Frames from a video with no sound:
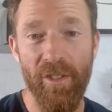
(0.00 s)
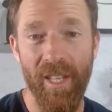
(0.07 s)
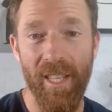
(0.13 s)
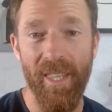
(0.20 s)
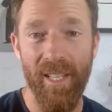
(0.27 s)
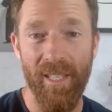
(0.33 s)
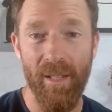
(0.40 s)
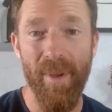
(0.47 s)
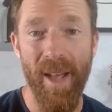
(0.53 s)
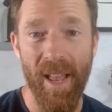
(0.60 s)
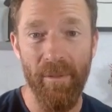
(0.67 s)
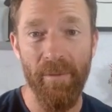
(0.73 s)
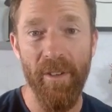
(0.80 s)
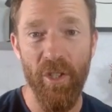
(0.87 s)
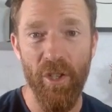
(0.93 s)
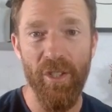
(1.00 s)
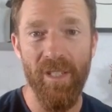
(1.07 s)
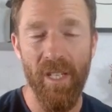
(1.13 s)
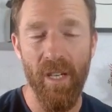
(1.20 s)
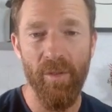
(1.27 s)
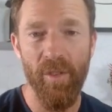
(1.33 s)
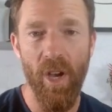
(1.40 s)
thing you said there, it's about
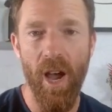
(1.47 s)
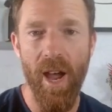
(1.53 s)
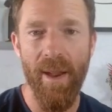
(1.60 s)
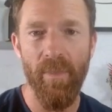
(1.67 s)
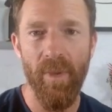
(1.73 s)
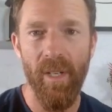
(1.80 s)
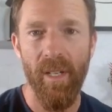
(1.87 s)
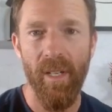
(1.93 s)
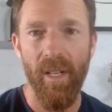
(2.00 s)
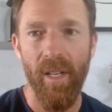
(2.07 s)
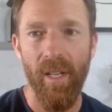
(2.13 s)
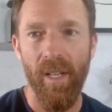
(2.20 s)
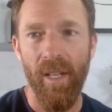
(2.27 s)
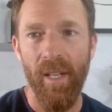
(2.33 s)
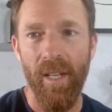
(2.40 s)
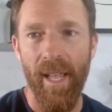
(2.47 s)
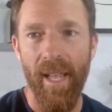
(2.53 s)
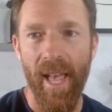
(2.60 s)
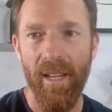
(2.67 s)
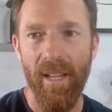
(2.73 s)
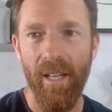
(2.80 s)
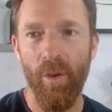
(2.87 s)
efficiency of time.
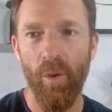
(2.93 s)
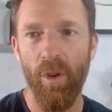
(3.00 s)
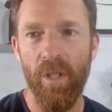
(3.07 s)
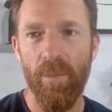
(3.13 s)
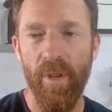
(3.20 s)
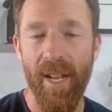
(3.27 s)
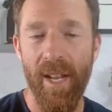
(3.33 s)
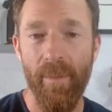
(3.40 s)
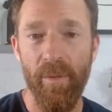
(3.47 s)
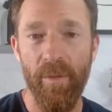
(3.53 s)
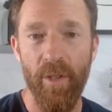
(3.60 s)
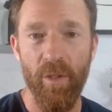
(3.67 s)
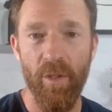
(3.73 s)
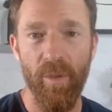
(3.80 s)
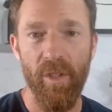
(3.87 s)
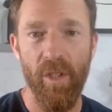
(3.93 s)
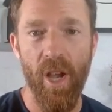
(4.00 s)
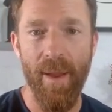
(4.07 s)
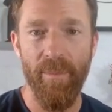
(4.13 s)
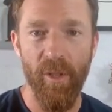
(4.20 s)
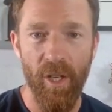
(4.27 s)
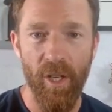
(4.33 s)
And in order to become efficient with
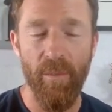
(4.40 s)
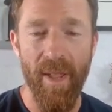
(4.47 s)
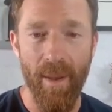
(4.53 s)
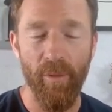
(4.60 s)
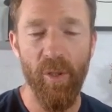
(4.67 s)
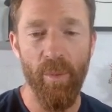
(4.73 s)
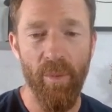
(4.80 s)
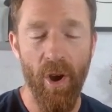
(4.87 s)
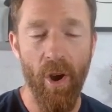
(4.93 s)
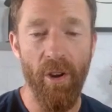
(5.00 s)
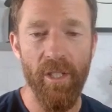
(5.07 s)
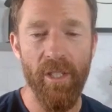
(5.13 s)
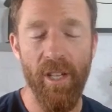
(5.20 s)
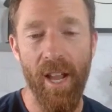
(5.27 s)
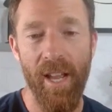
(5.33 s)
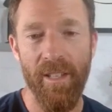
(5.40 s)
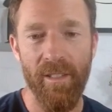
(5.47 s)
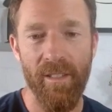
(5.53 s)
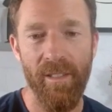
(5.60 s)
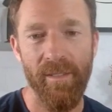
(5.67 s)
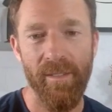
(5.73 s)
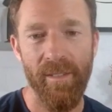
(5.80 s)
time, you need to be able to
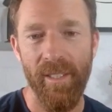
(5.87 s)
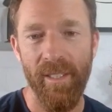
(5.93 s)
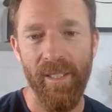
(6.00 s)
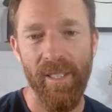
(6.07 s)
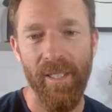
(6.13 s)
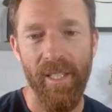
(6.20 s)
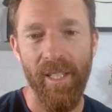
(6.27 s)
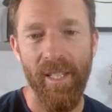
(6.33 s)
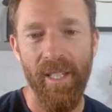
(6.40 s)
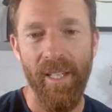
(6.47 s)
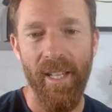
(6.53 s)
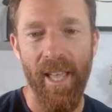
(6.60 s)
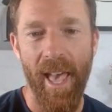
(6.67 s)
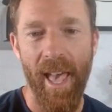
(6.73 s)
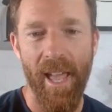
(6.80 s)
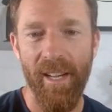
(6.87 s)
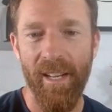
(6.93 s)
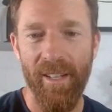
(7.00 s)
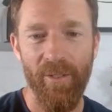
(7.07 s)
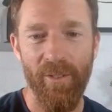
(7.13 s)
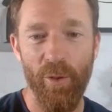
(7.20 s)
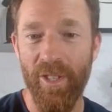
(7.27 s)
prioritize.
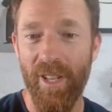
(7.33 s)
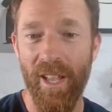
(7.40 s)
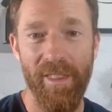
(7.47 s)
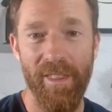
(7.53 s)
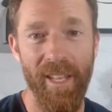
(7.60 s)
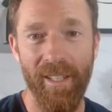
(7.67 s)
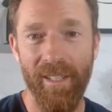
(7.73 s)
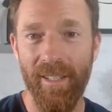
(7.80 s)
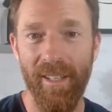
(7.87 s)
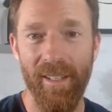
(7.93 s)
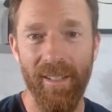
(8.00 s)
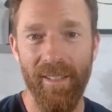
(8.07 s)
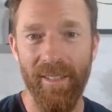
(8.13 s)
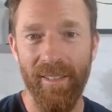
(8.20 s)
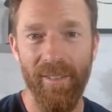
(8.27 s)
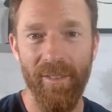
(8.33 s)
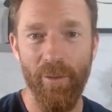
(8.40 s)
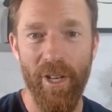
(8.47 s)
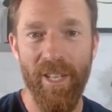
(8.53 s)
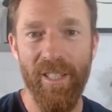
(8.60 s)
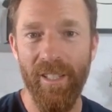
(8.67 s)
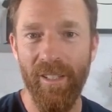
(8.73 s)
And also, I think
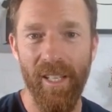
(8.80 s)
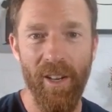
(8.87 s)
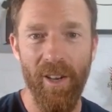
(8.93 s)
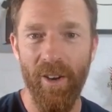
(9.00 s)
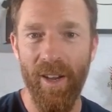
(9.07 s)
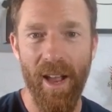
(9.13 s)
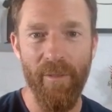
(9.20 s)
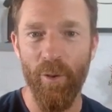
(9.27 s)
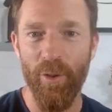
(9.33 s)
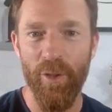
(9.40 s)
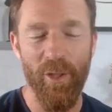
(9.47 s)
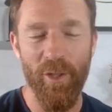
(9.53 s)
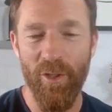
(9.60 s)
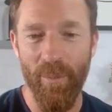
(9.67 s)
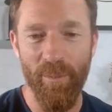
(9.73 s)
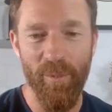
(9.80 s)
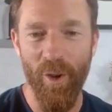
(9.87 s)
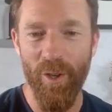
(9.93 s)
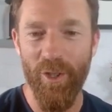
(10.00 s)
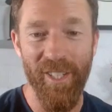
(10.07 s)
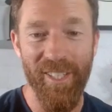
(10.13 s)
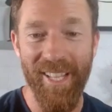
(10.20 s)
recently, I've also stopped
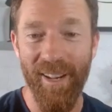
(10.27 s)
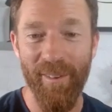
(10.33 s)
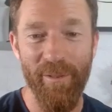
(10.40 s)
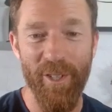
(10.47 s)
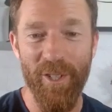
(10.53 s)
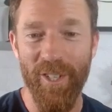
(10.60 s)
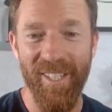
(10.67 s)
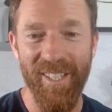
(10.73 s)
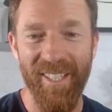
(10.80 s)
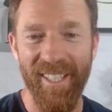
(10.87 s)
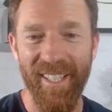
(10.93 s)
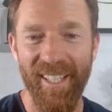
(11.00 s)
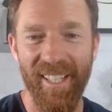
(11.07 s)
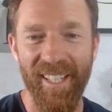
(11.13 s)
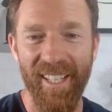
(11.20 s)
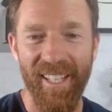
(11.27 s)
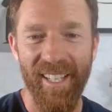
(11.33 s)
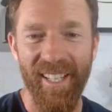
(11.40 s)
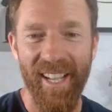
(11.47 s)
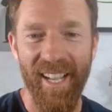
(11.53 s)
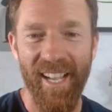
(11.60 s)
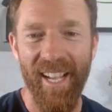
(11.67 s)
watching television.
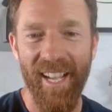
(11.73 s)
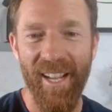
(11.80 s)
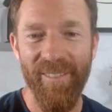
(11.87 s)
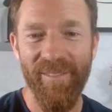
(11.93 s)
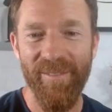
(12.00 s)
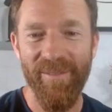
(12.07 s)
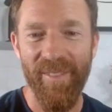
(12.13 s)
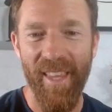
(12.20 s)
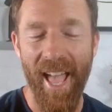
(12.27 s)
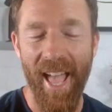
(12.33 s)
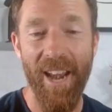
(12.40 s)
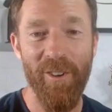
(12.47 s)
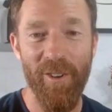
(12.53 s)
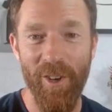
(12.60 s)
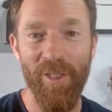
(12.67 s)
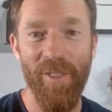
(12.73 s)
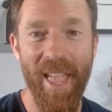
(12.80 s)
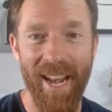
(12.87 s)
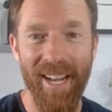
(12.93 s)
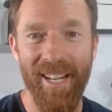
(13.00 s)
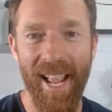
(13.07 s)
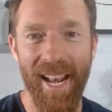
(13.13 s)
I hadn't heard
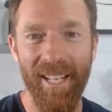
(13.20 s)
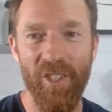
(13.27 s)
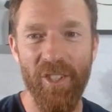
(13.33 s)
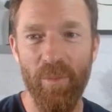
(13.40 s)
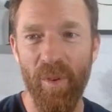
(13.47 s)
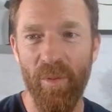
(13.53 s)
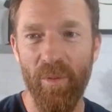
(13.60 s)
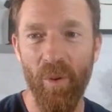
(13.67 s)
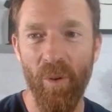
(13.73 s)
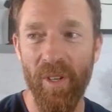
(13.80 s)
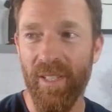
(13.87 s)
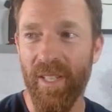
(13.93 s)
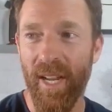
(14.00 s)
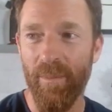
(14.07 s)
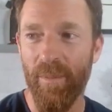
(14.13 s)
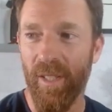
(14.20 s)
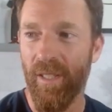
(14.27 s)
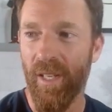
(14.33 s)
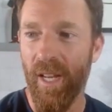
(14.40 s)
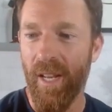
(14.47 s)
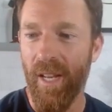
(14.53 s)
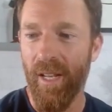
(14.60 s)
that analogy before. It's like, but
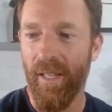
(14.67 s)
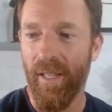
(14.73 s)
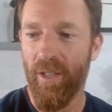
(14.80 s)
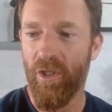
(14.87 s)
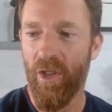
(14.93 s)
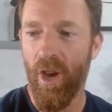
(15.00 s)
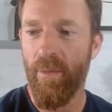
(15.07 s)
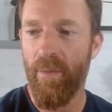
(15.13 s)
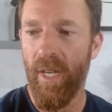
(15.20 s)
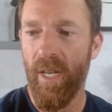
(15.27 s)
there's